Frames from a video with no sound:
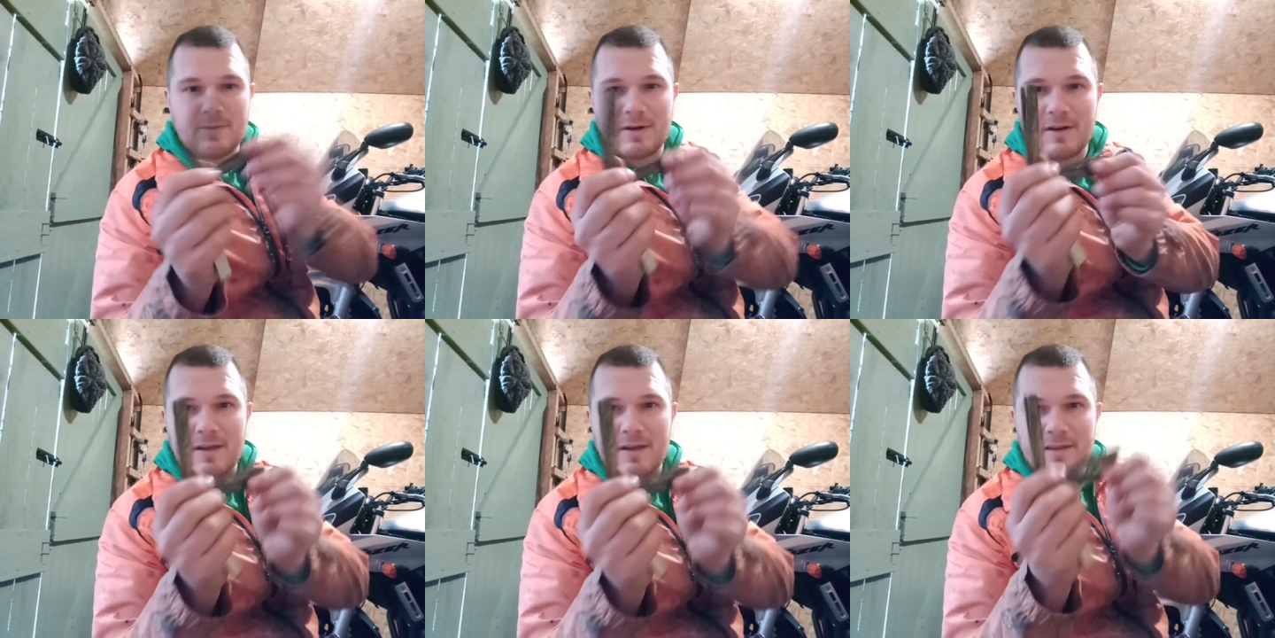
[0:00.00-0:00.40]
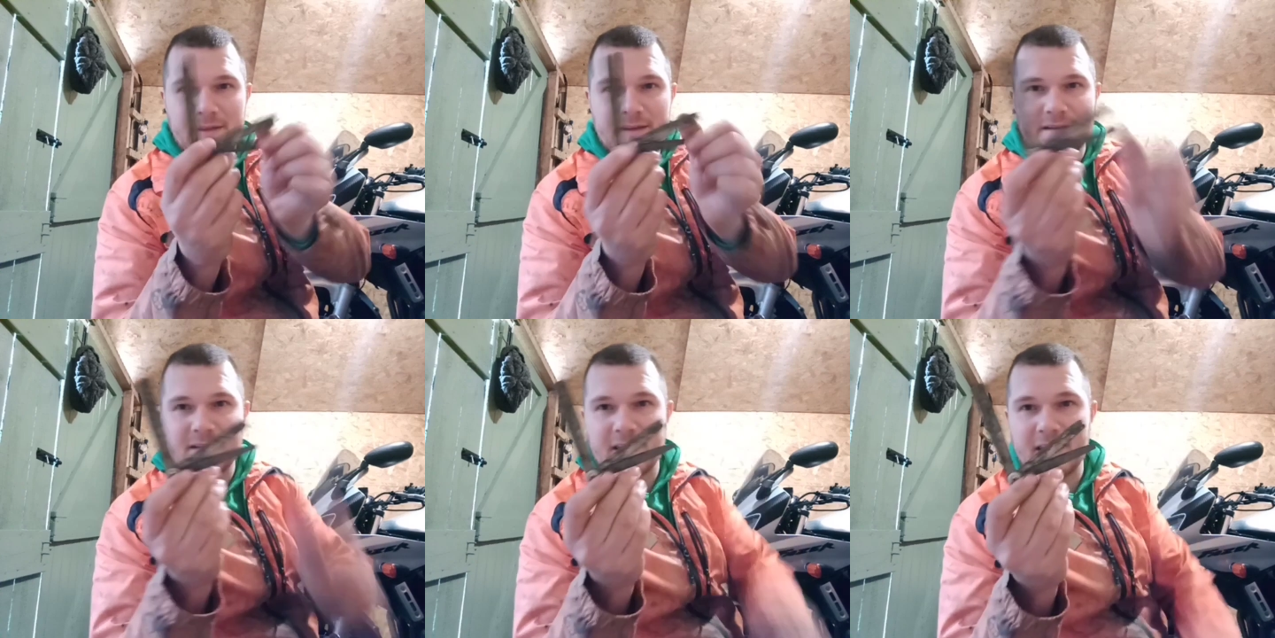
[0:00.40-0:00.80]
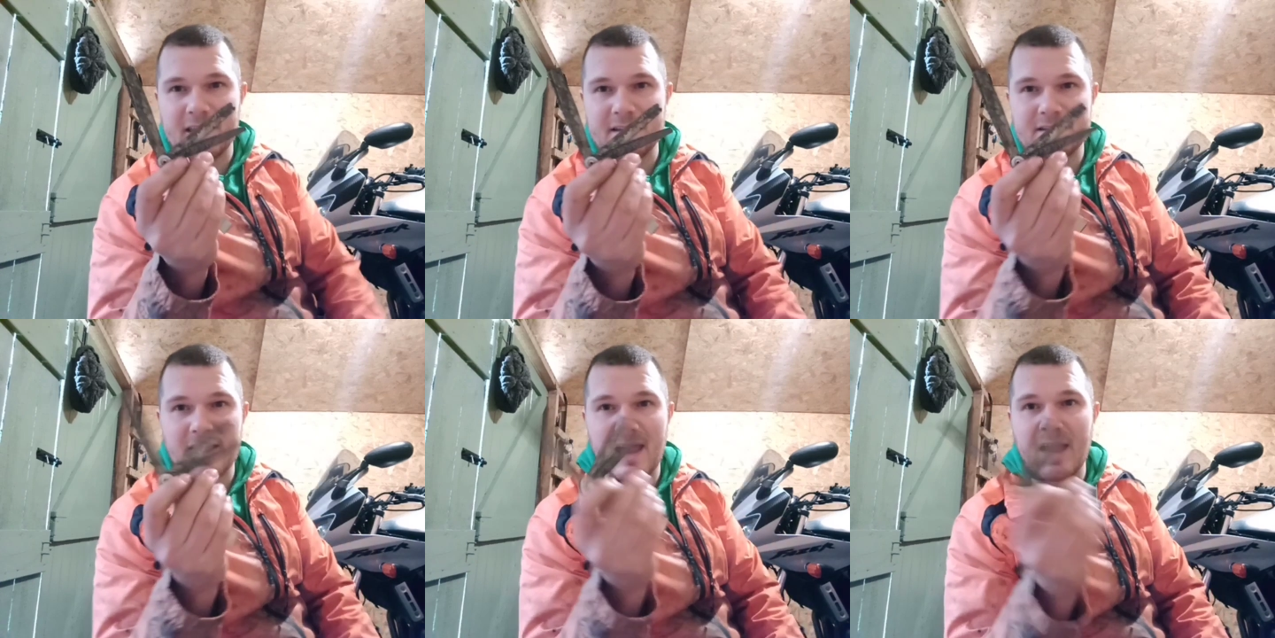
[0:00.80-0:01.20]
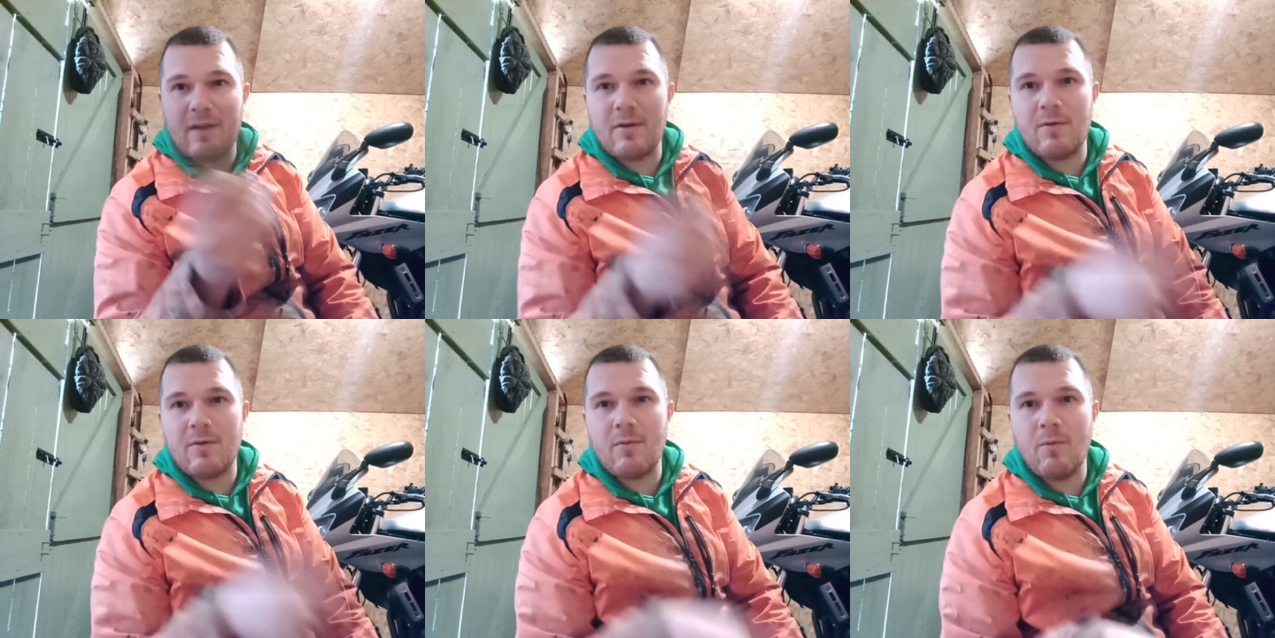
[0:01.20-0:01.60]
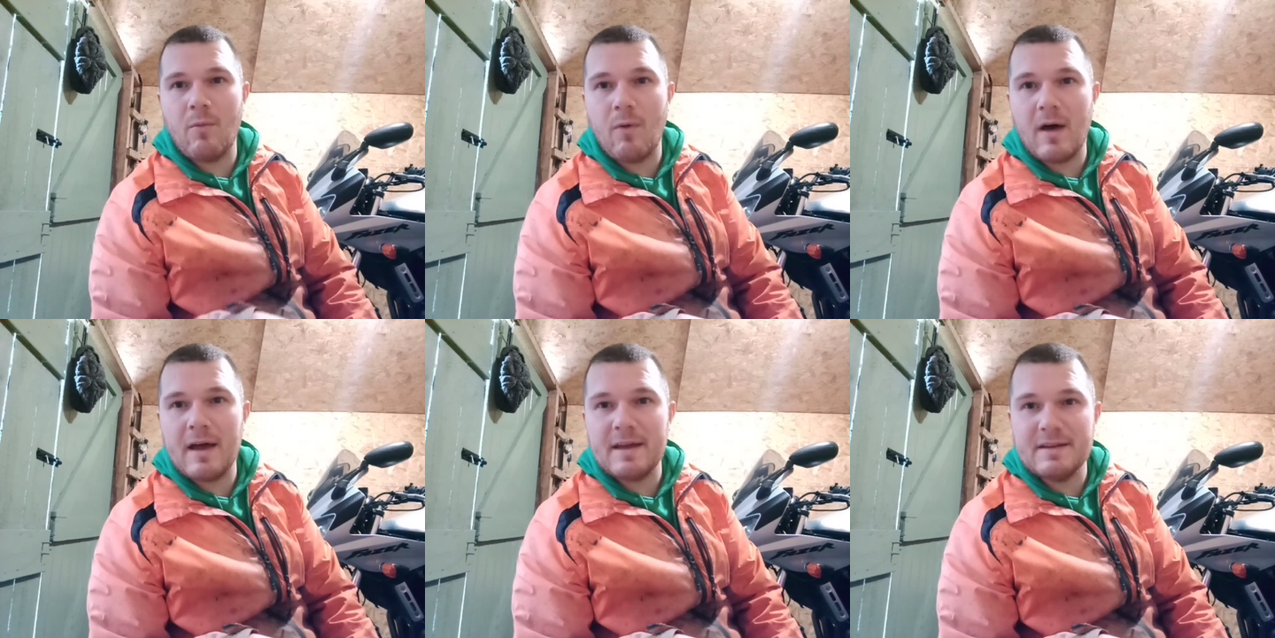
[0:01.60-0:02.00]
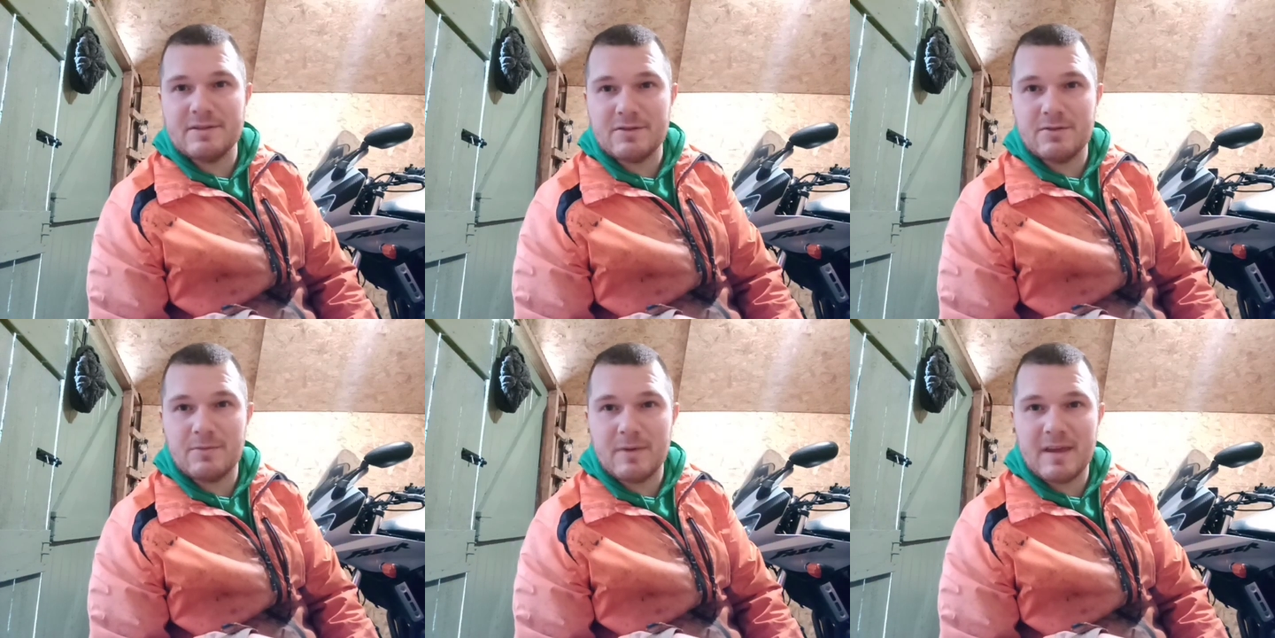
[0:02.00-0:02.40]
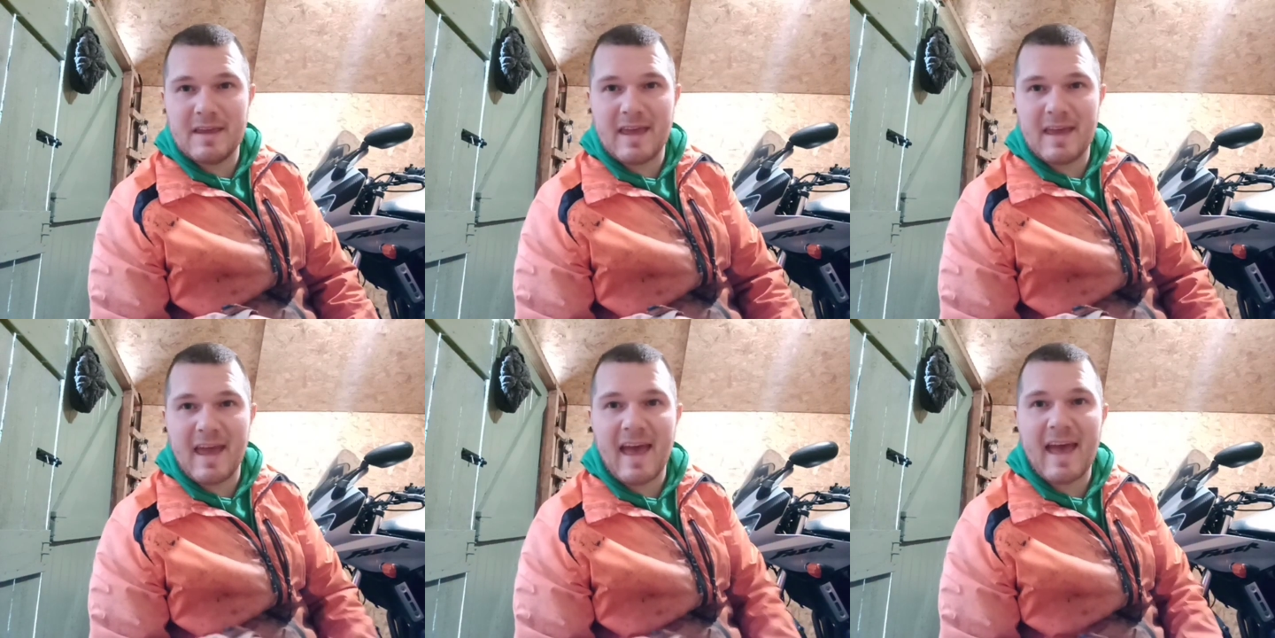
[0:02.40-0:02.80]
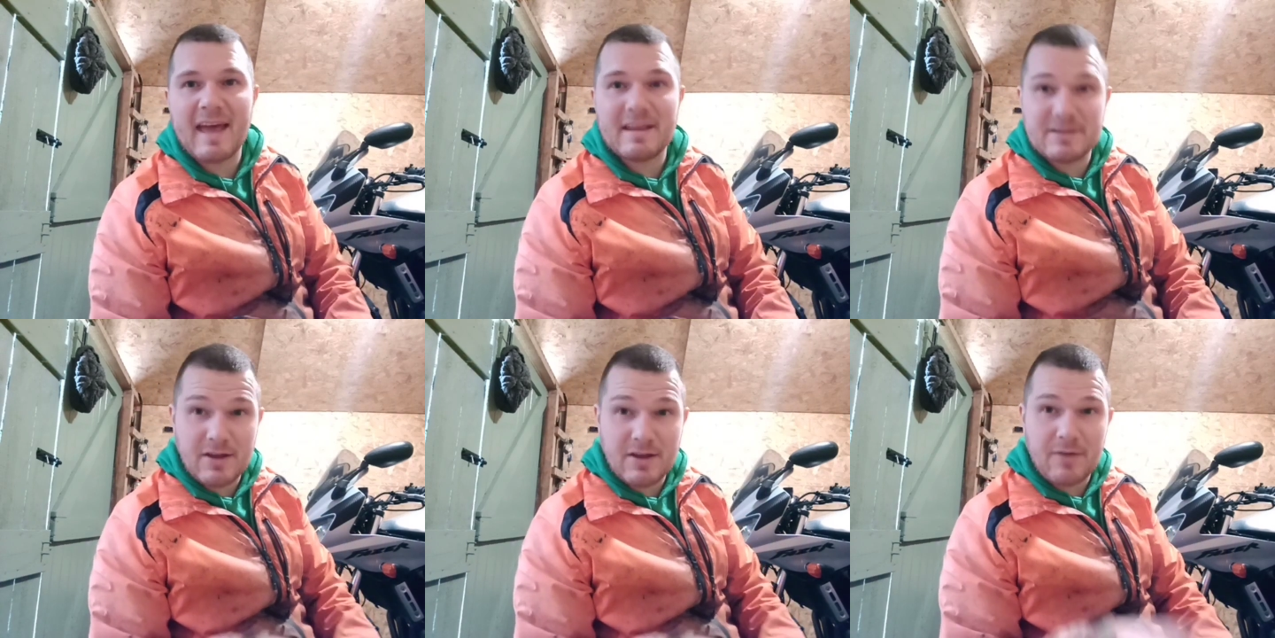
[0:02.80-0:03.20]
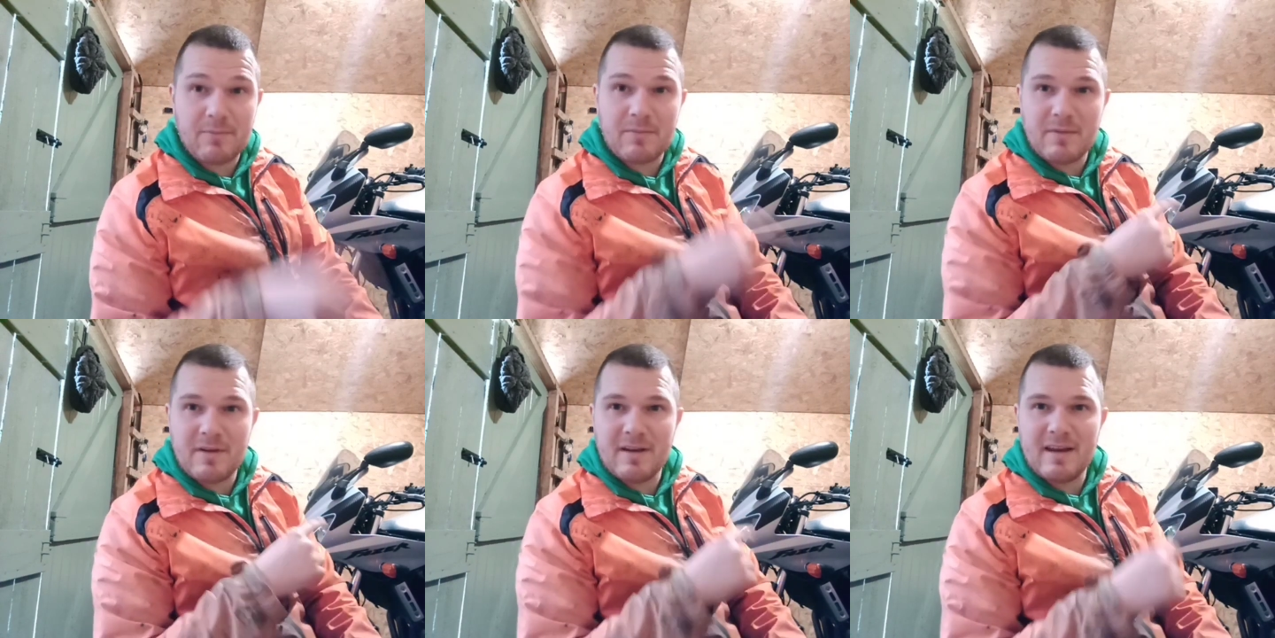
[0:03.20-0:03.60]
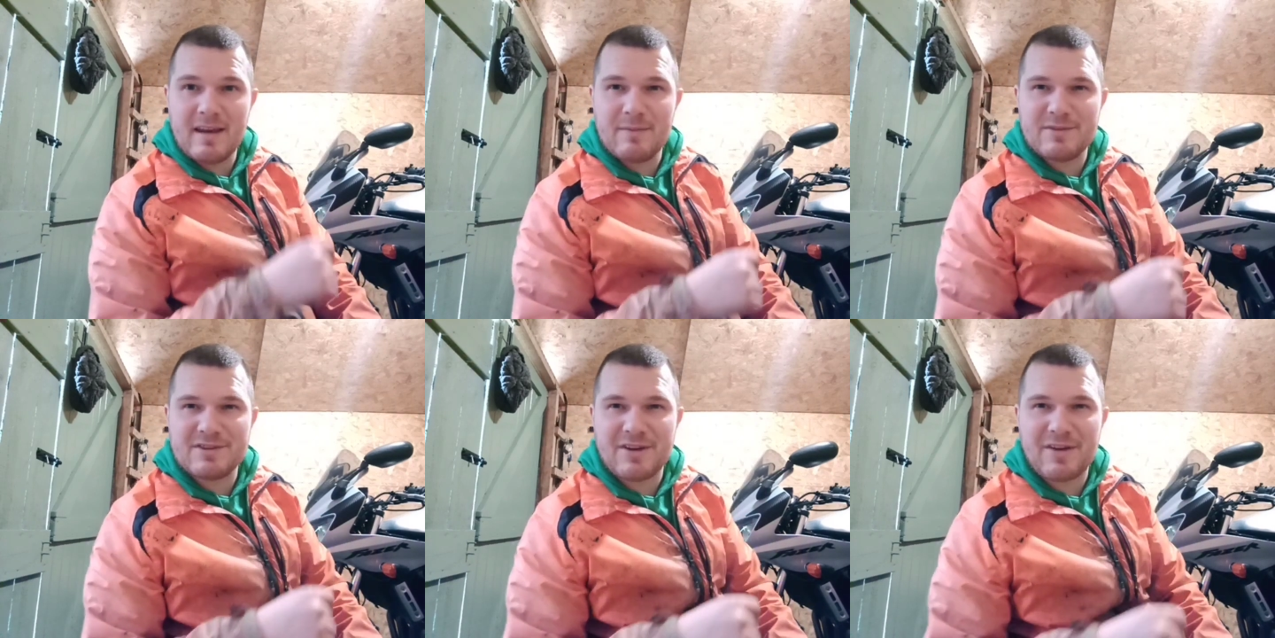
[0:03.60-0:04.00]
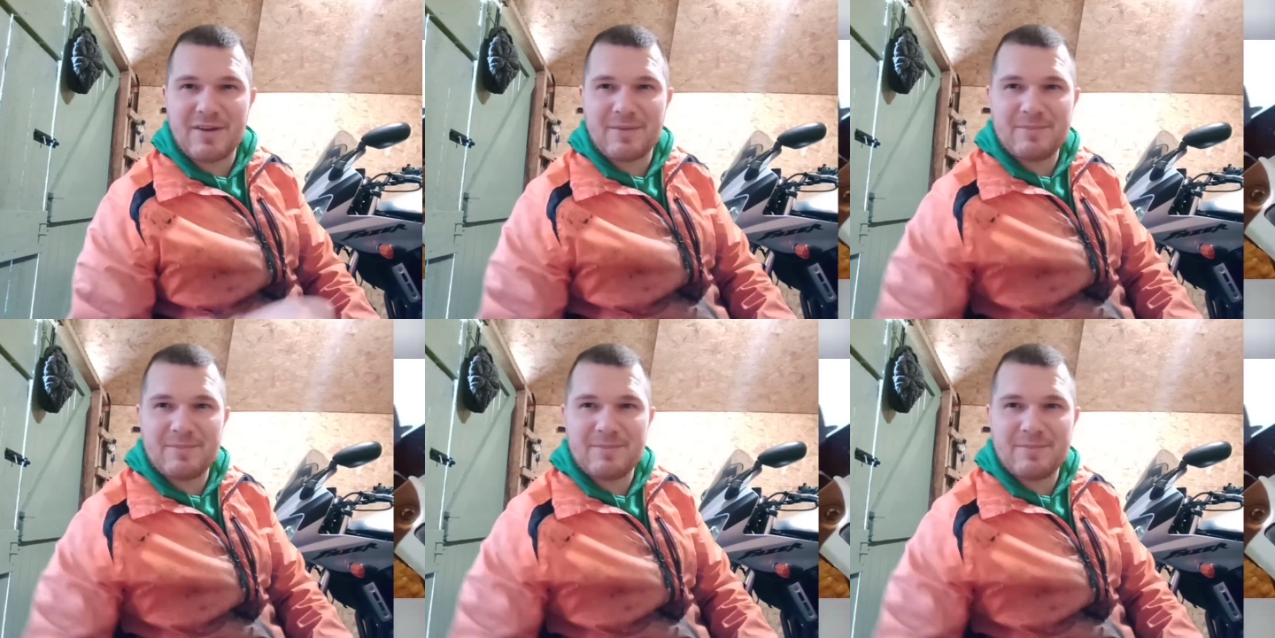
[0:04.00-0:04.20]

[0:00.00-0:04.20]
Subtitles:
what on earth this thing is, and why do we care? So, let me show you.